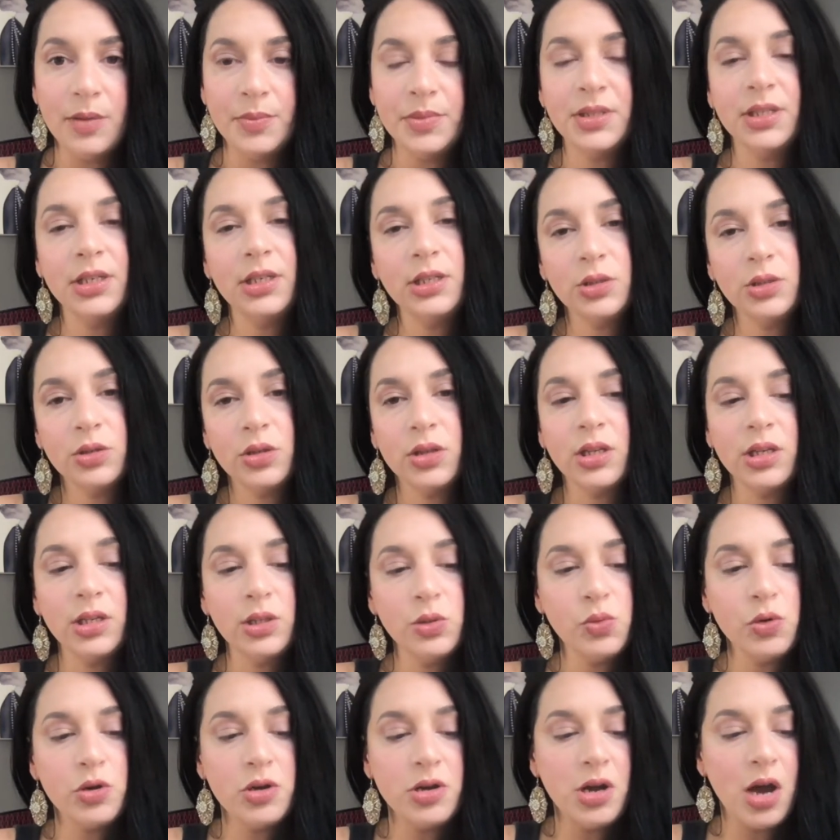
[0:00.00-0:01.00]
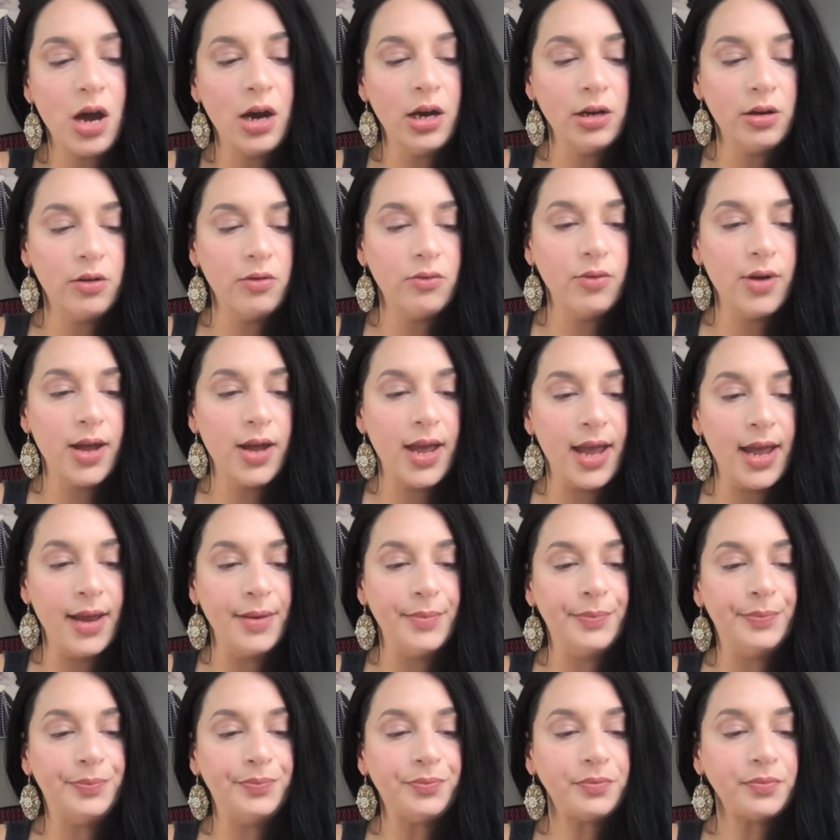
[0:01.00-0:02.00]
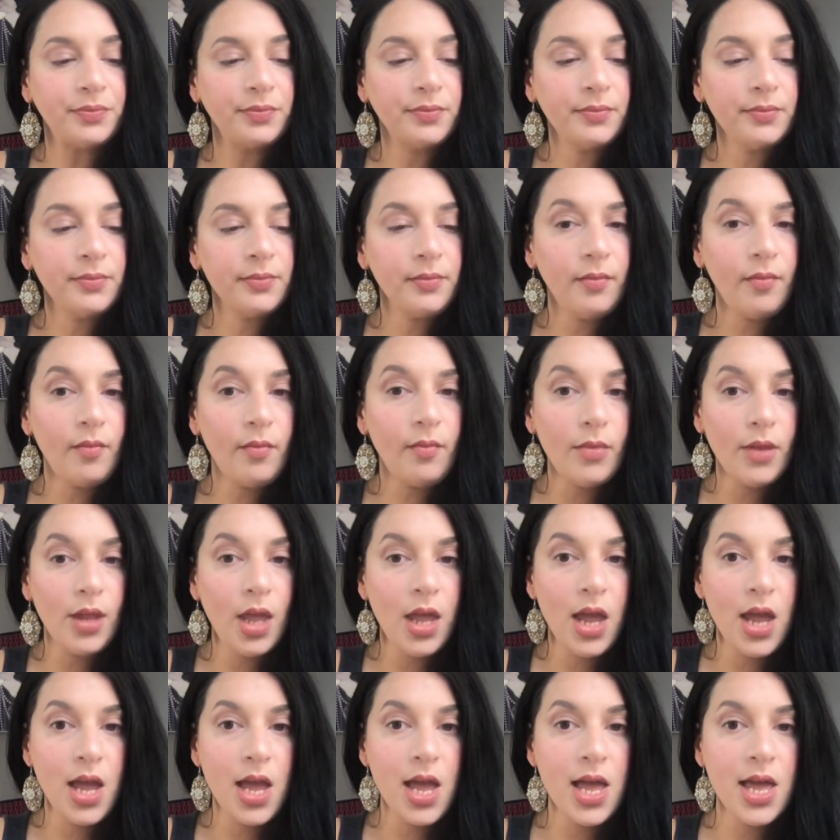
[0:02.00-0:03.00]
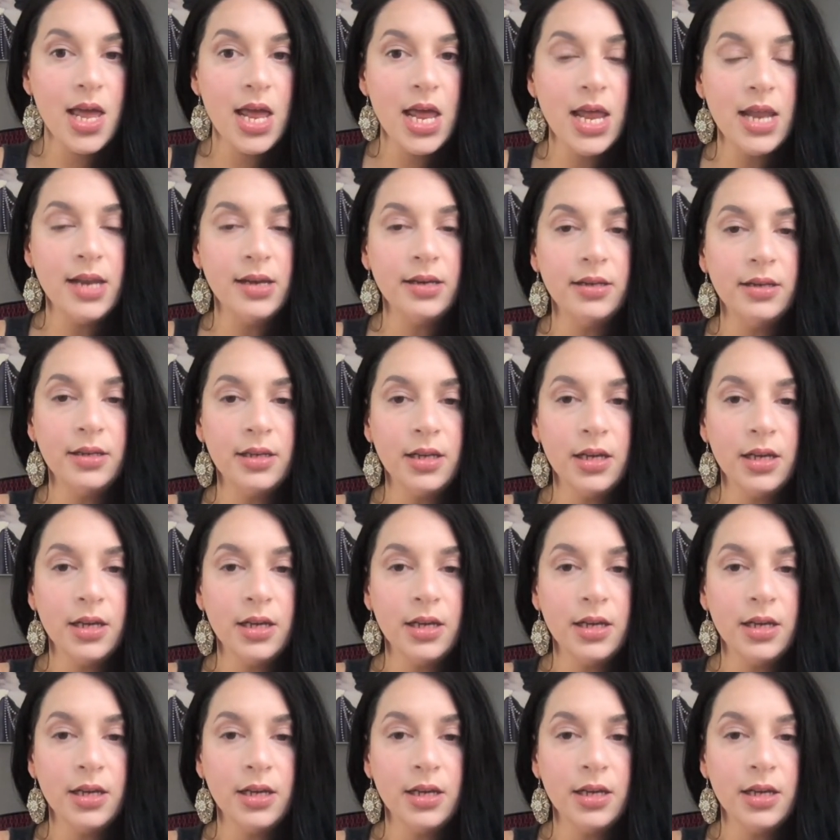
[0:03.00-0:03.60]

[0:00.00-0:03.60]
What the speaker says: Things were not great. And,